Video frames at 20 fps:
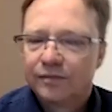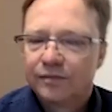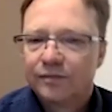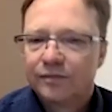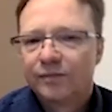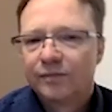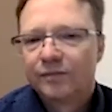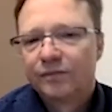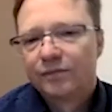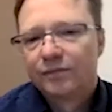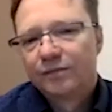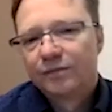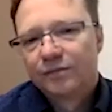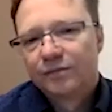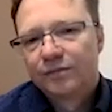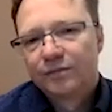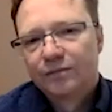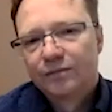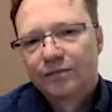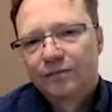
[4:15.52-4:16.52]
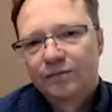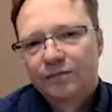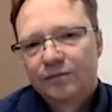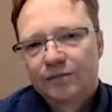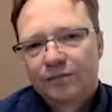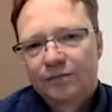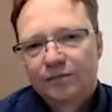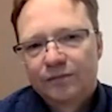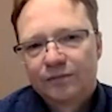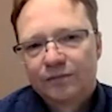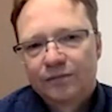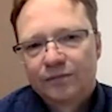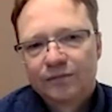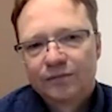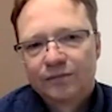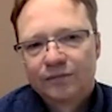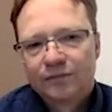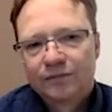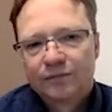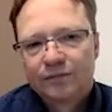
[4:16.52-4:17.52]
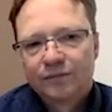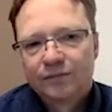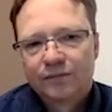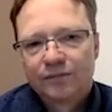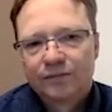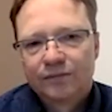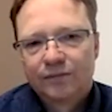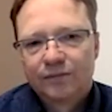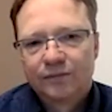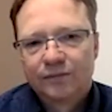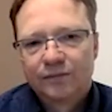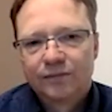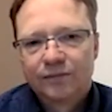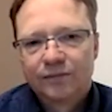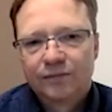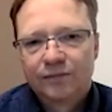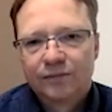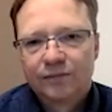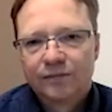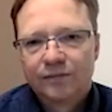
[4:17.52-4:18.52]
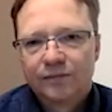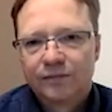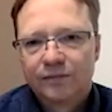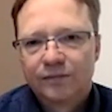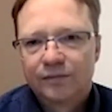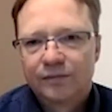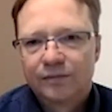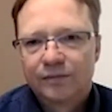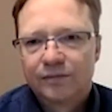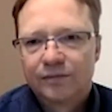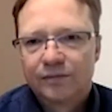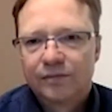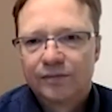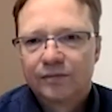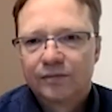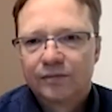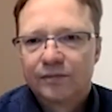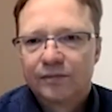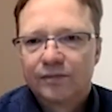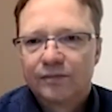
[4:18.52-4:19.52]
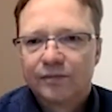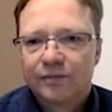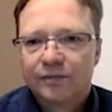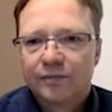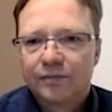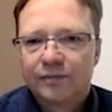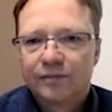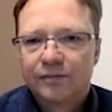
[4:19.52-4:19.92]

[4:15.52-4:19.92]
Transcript: [no speech]